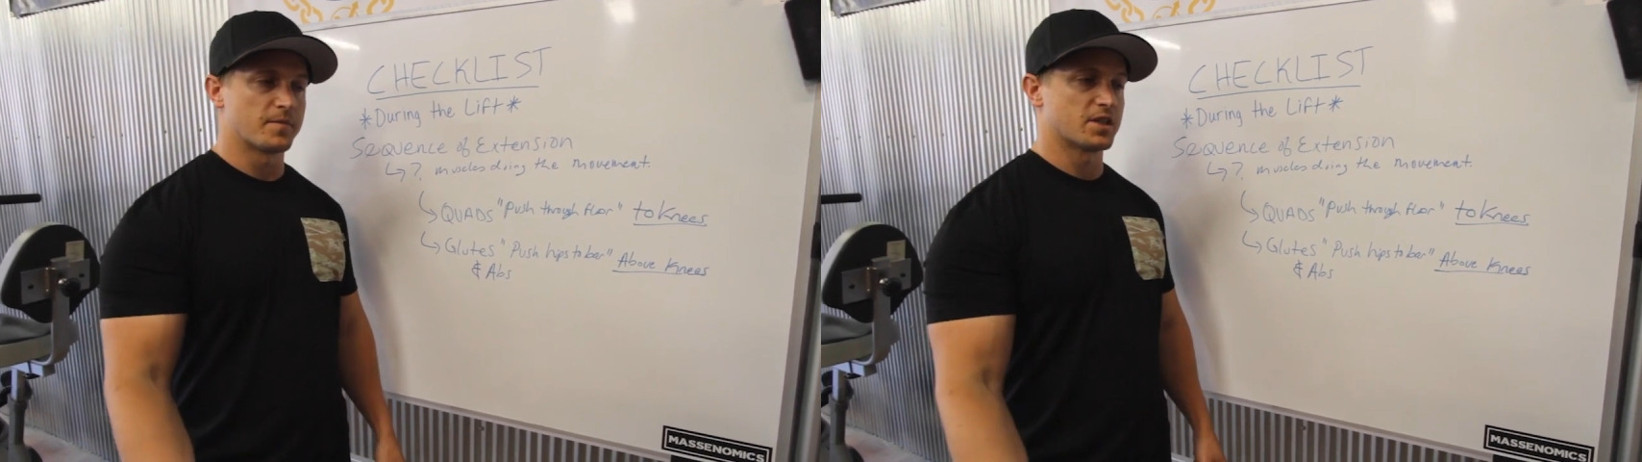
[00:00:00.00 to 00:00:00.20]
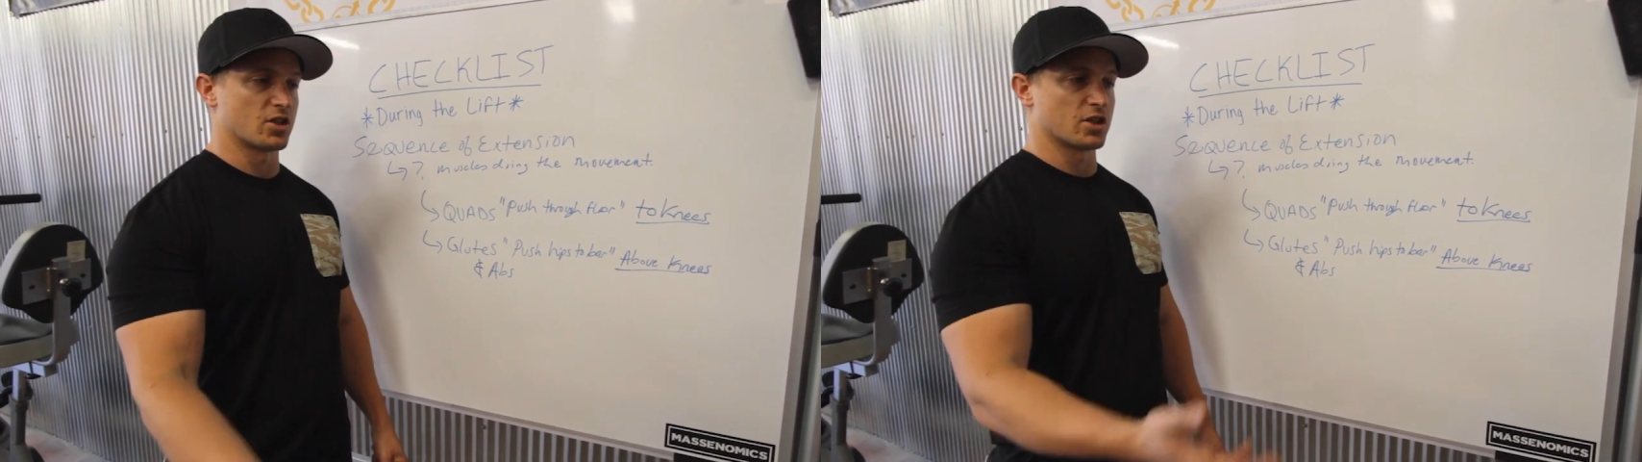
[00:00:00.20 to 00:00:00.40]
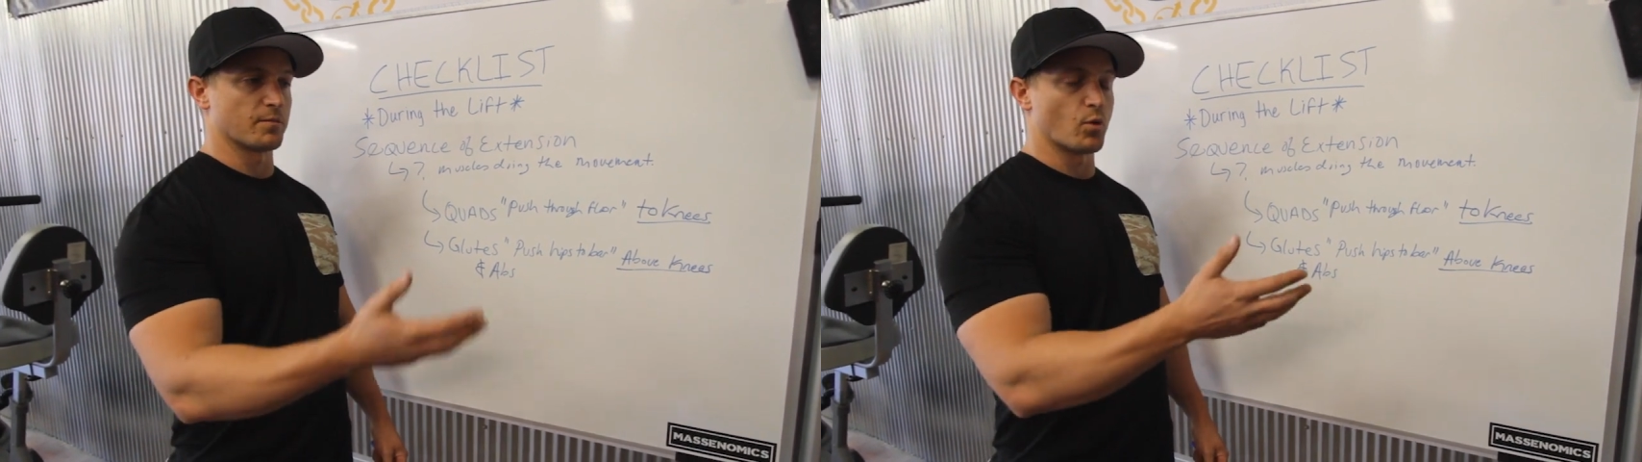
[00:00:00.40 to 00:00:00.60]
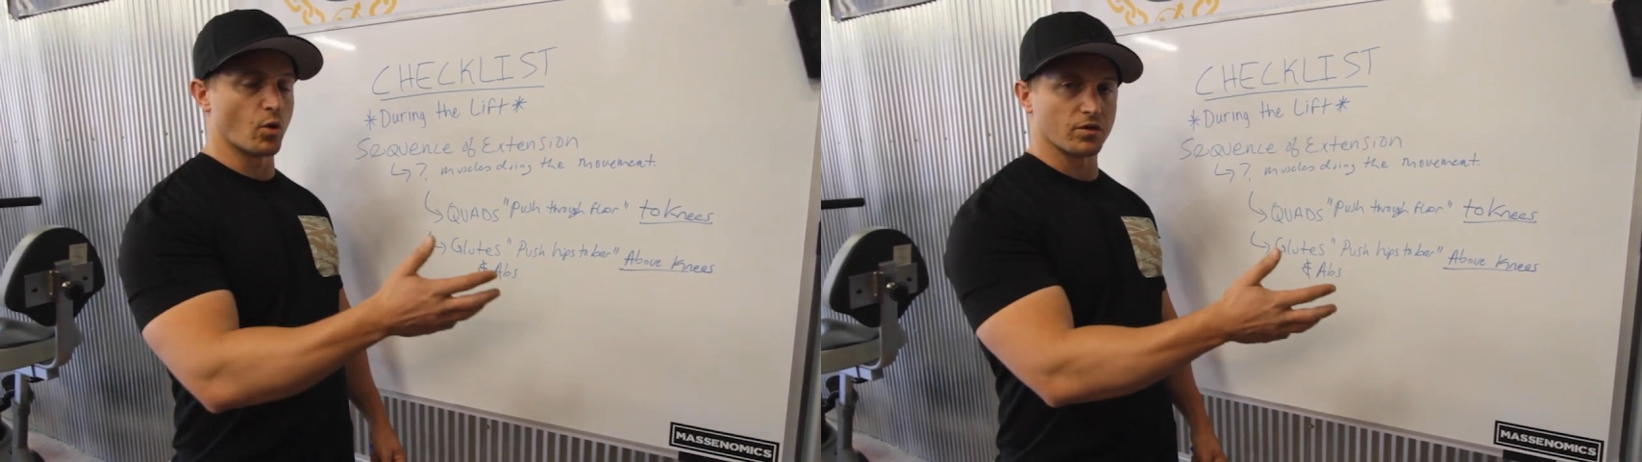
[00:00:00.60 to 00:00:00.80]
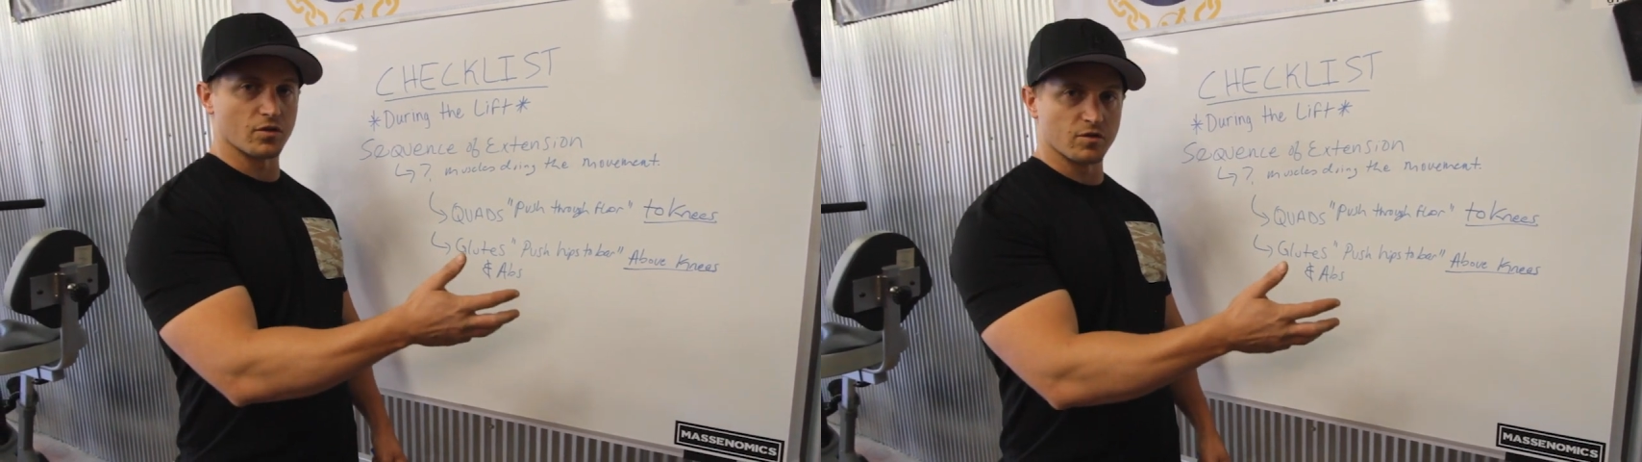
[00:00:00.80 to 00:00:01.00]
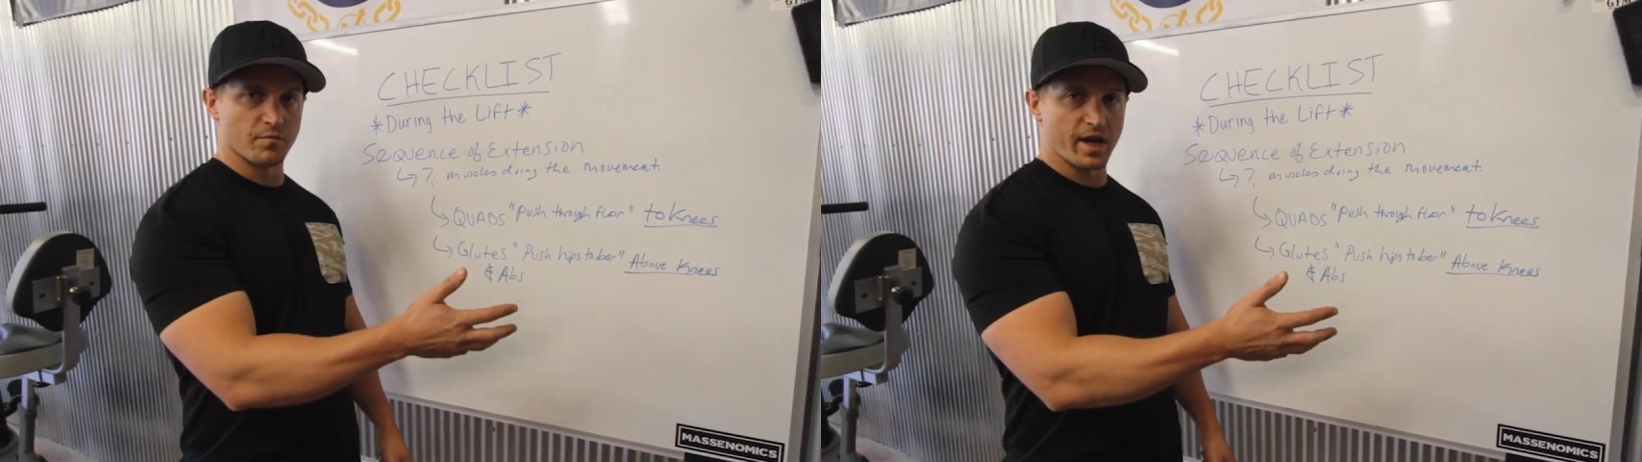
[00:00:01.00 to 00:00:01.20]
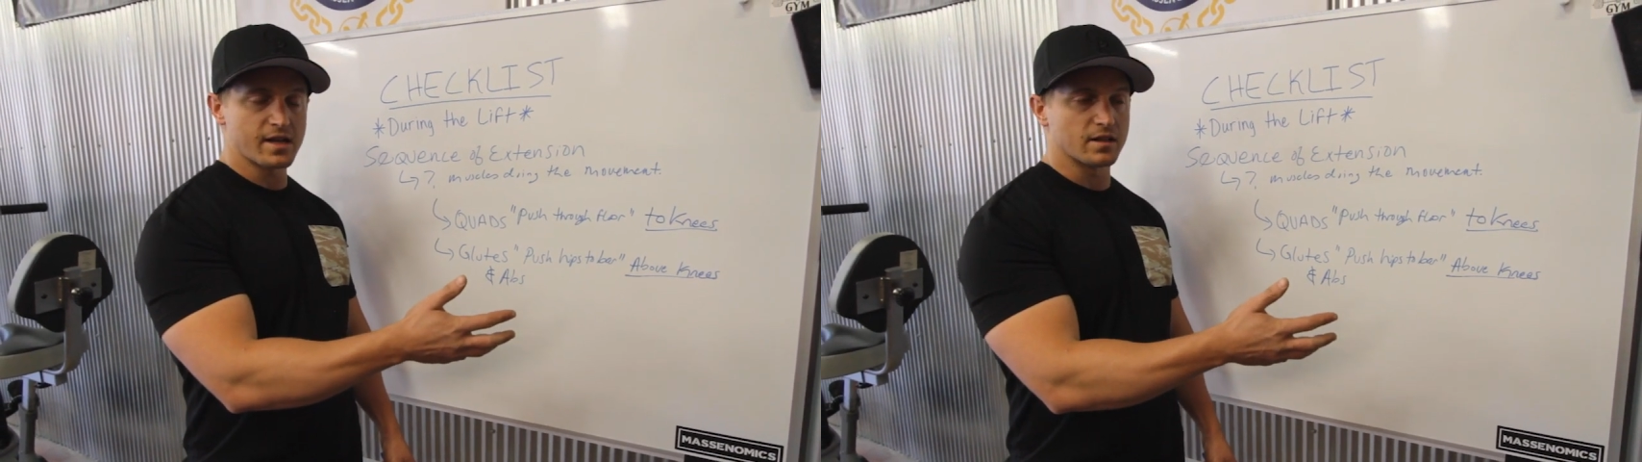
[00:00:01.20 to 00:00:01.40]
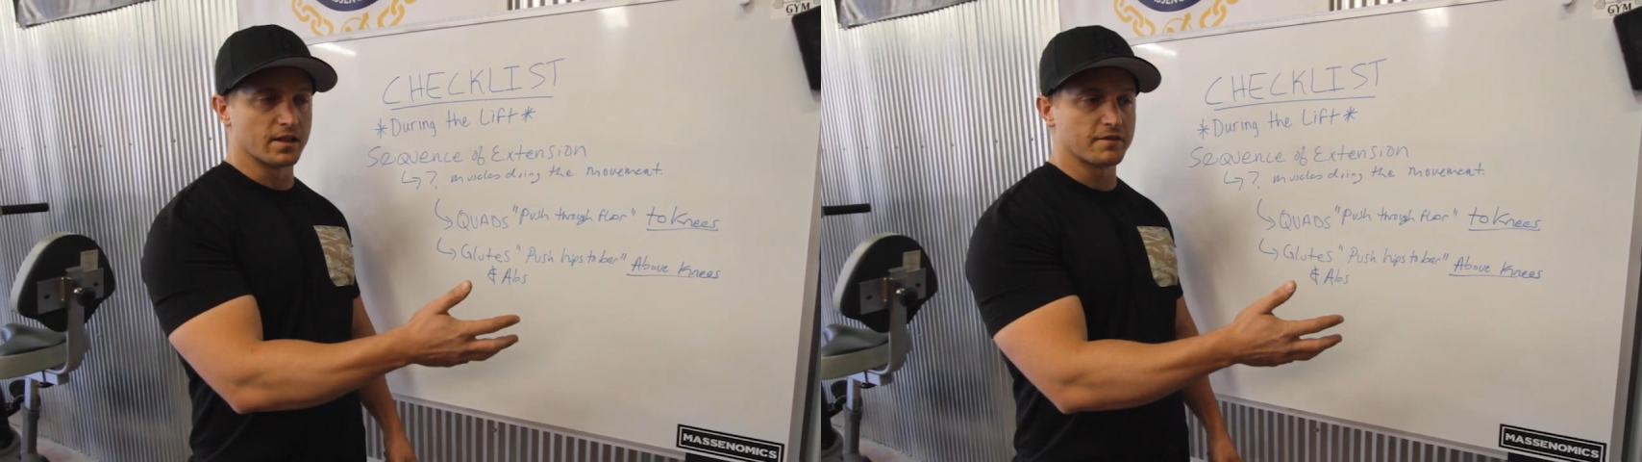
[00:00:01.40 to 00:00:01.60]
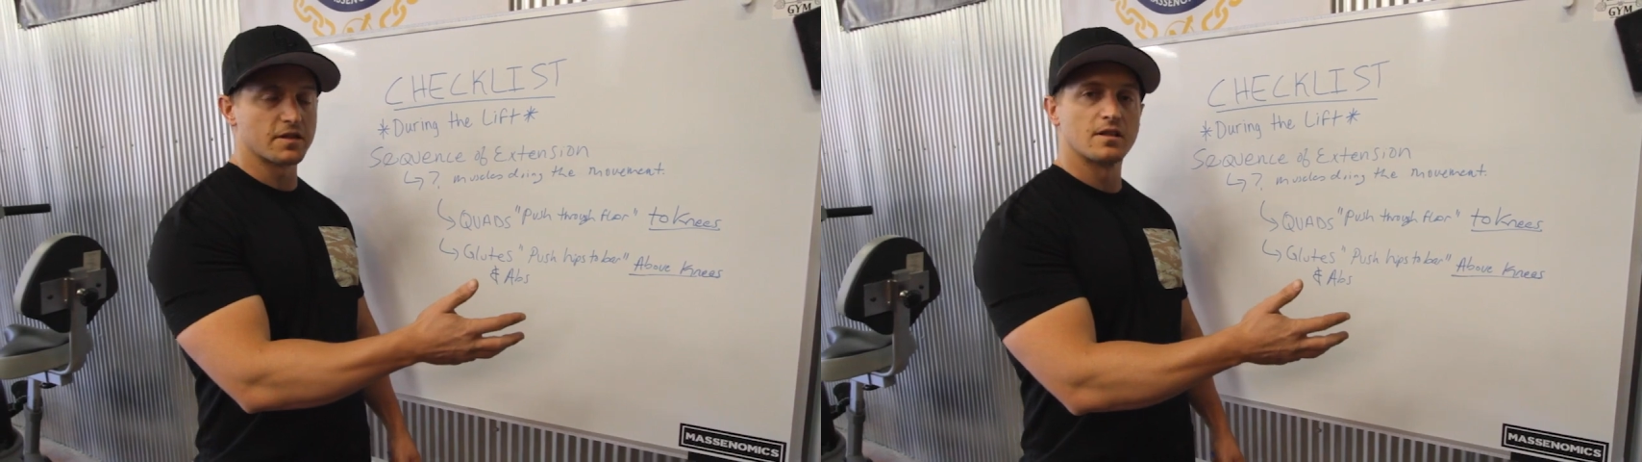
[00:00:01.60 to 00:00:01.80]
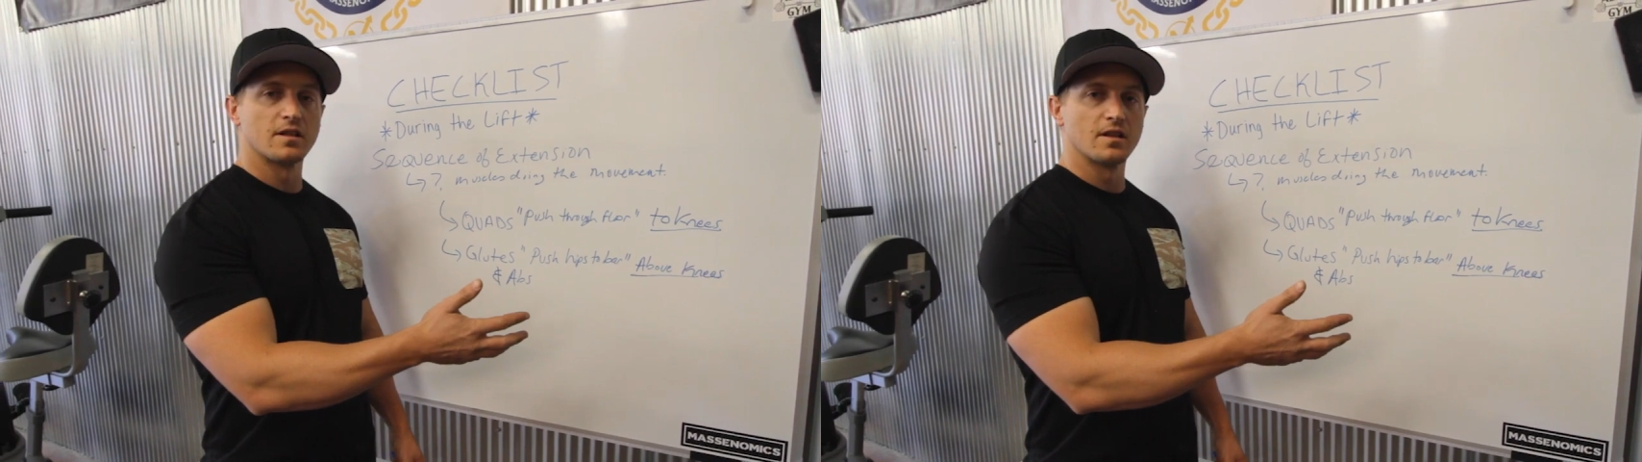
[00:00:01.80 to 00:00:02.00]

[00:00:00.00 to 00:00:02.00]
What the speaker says: to support those main lifts,